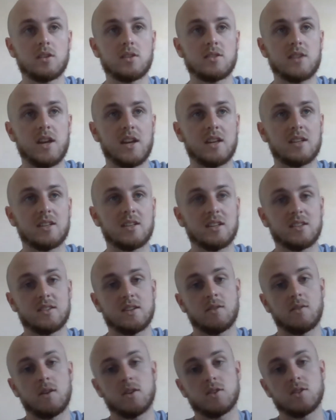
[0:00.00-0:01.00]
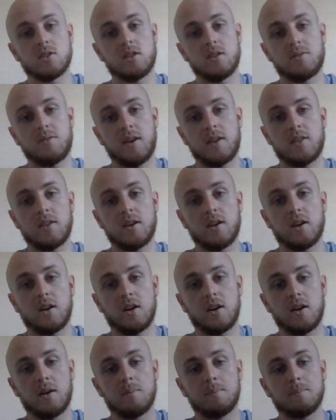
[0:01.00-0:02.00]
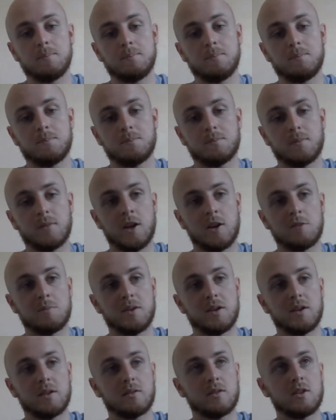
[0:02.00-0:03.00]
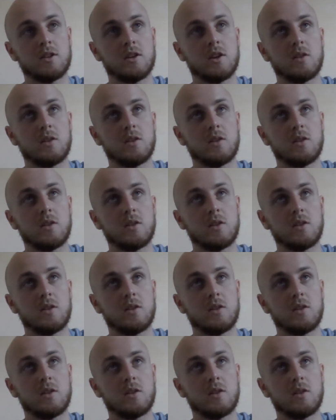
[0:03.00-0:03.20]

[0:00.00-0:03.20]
take into consideration the fact that I've been,